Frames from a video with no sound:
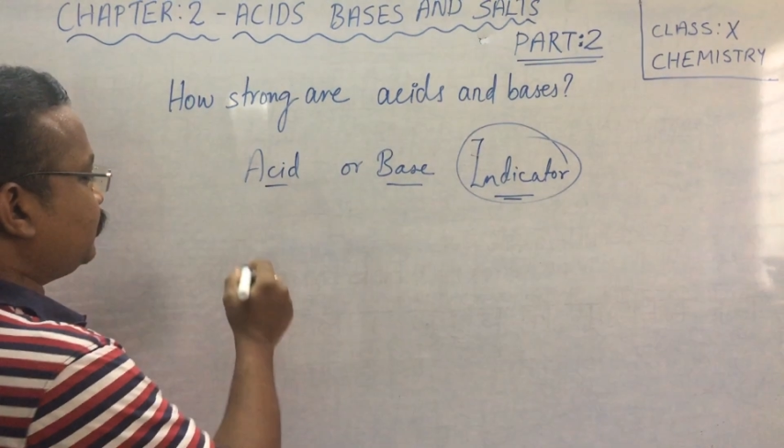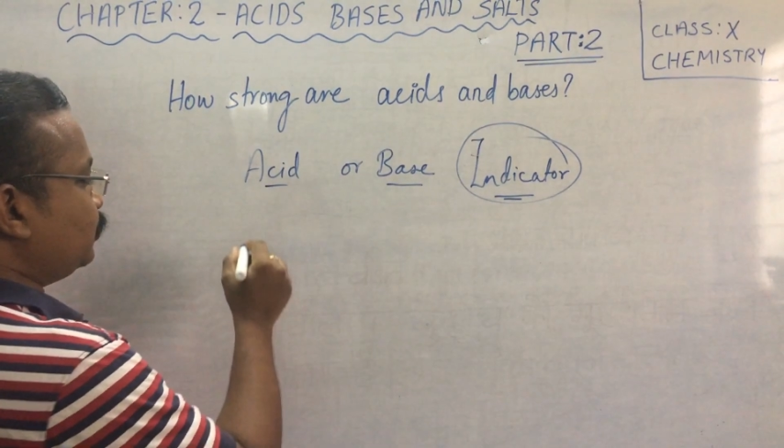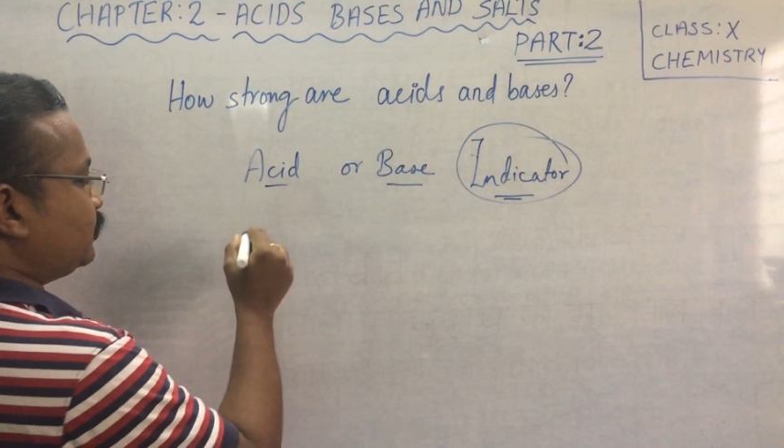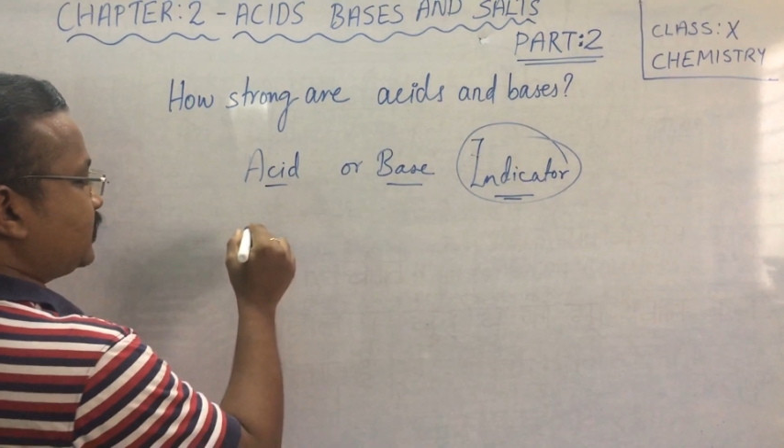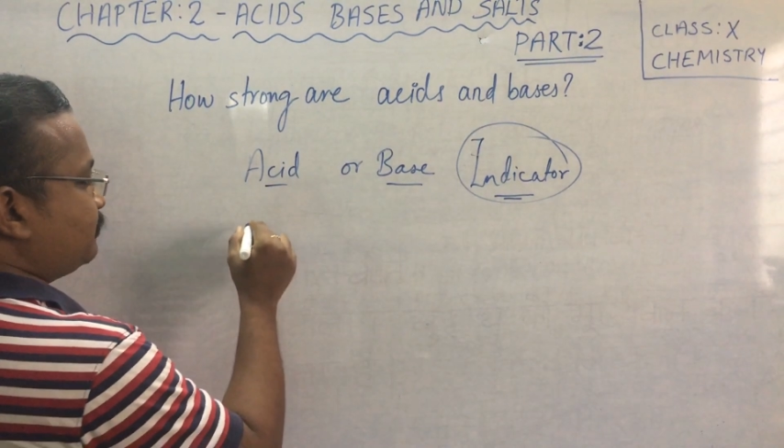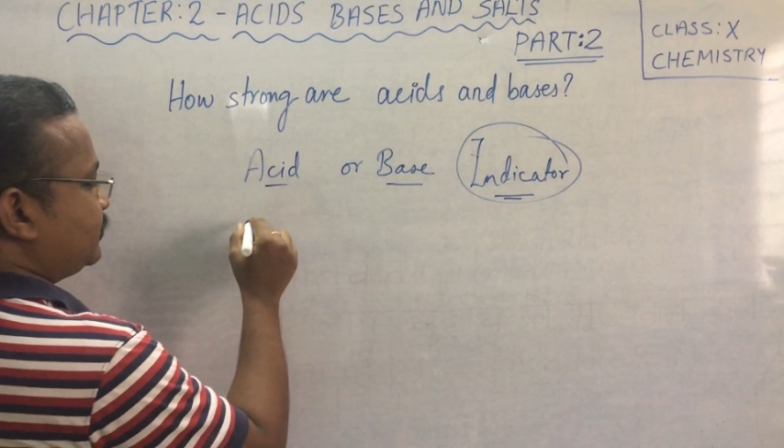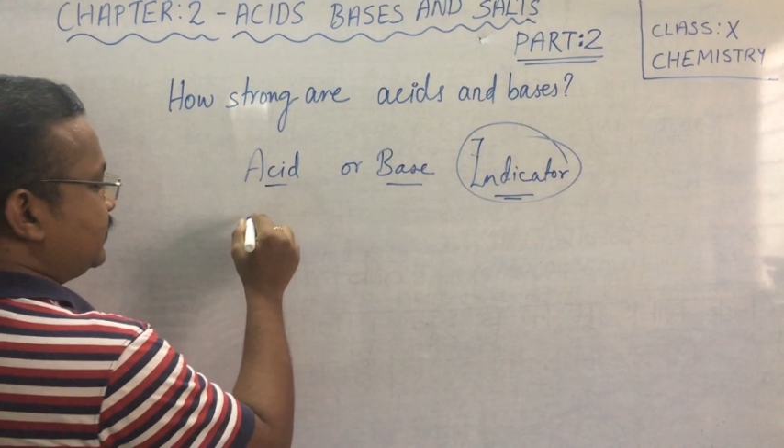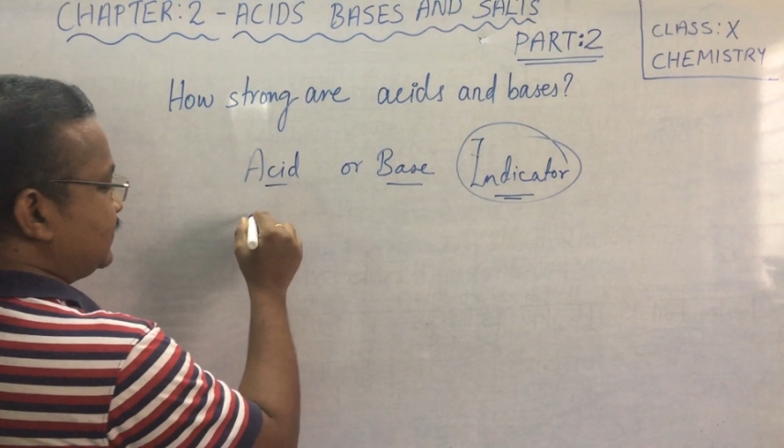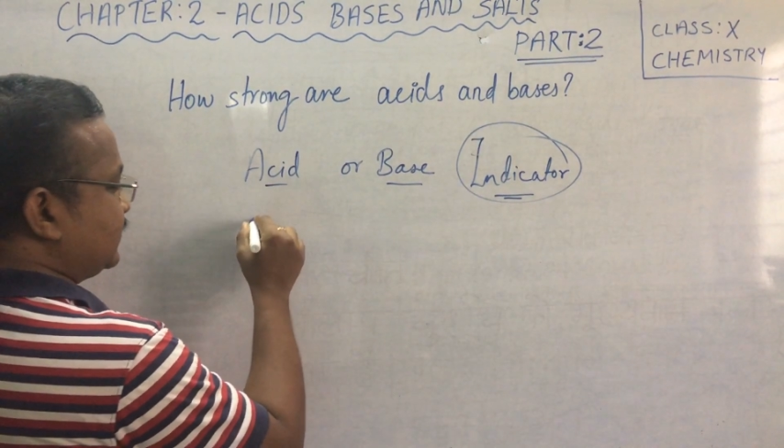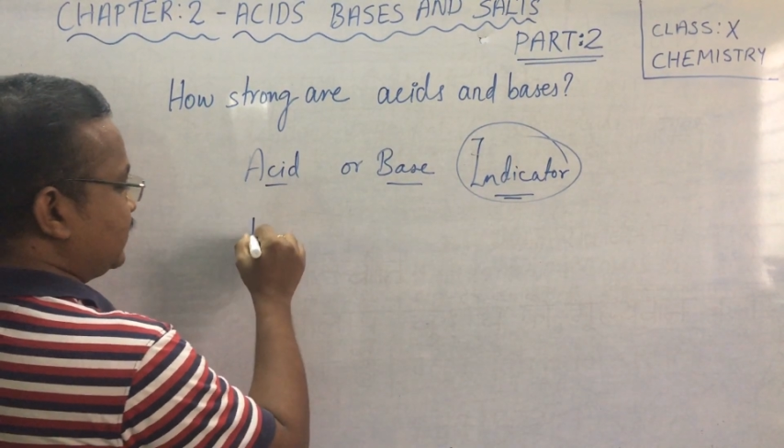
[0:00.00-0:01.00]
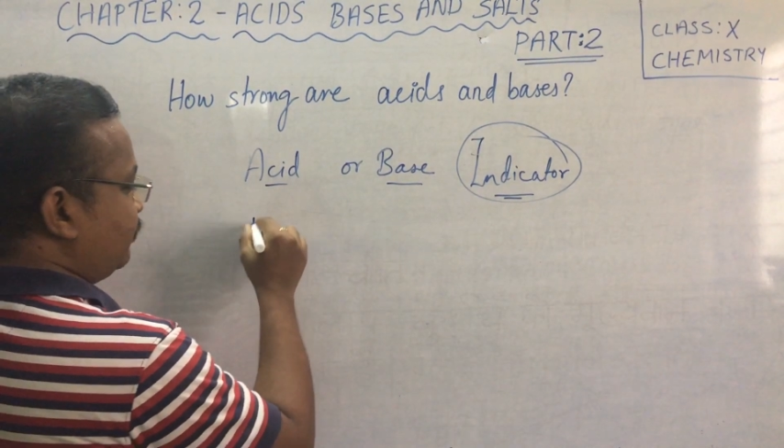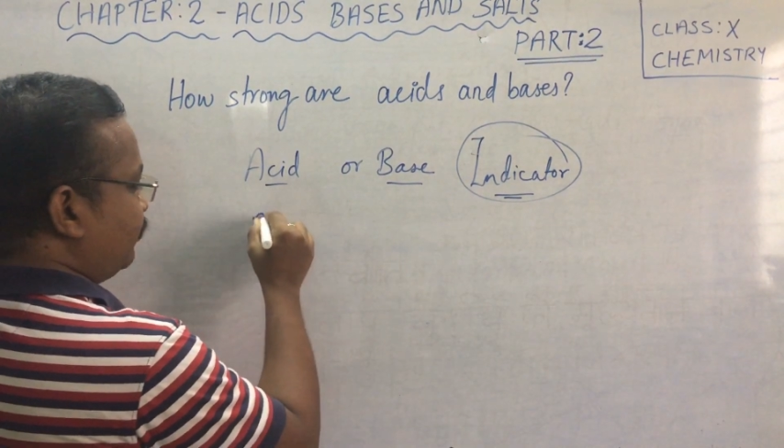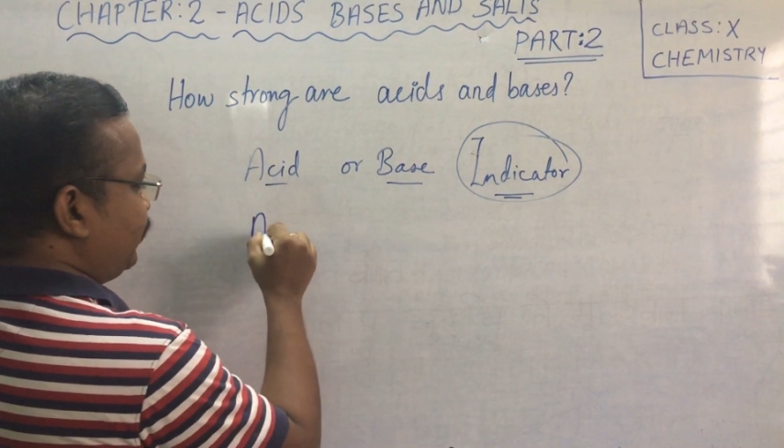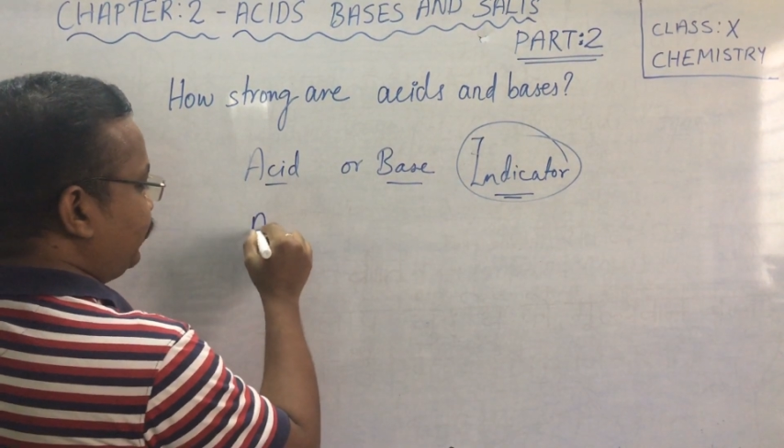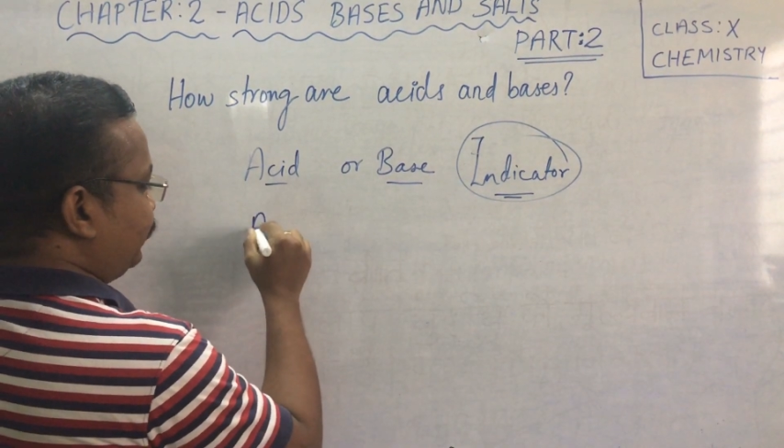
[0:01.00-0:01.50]
two substances
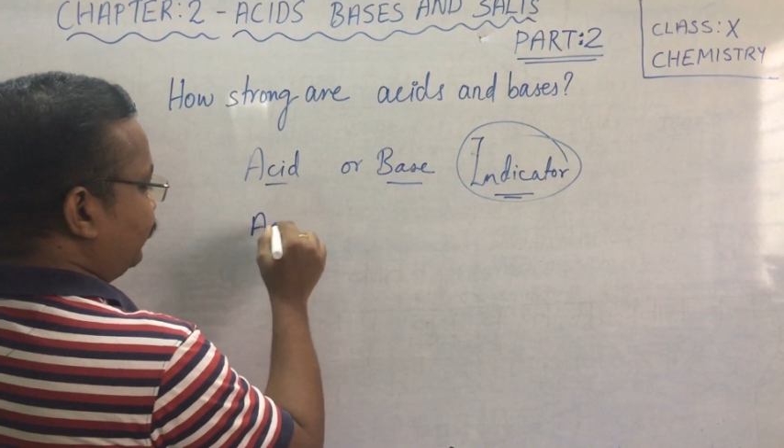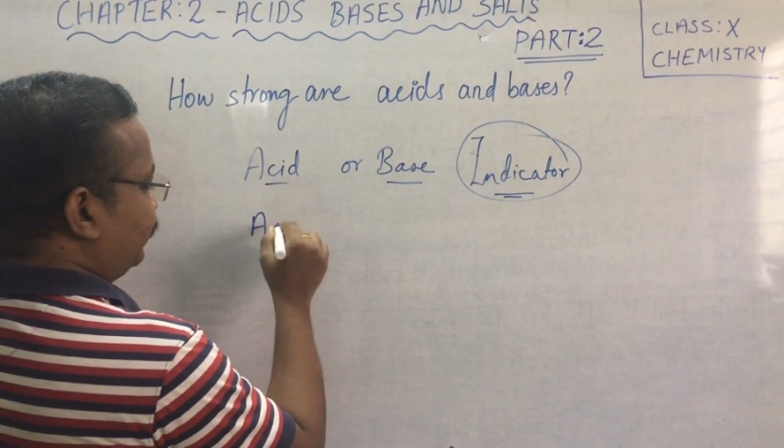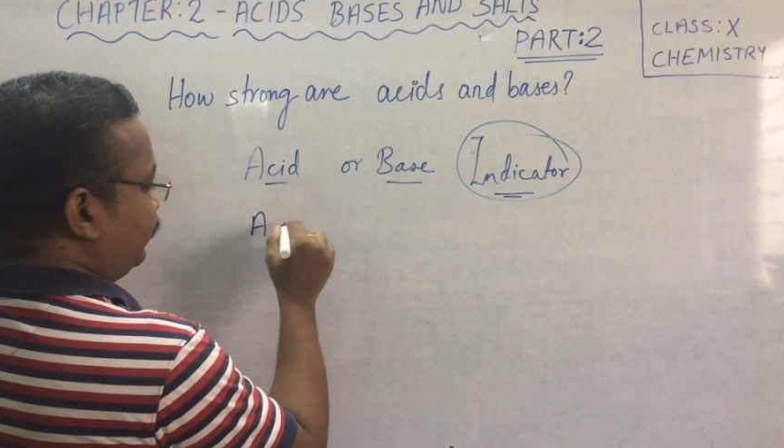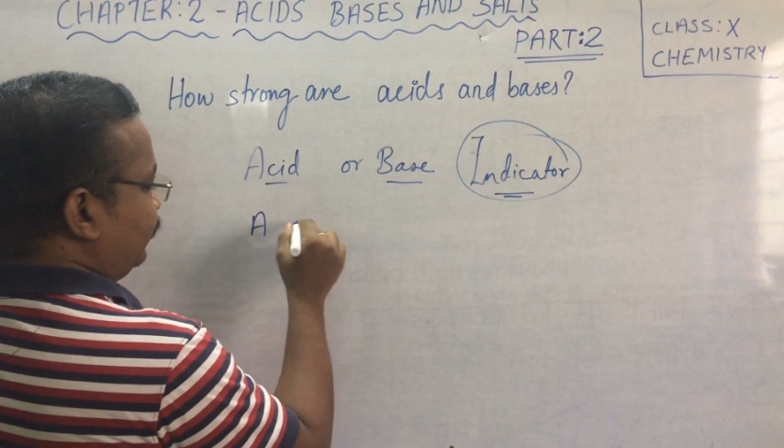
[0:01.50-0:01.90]
given to you,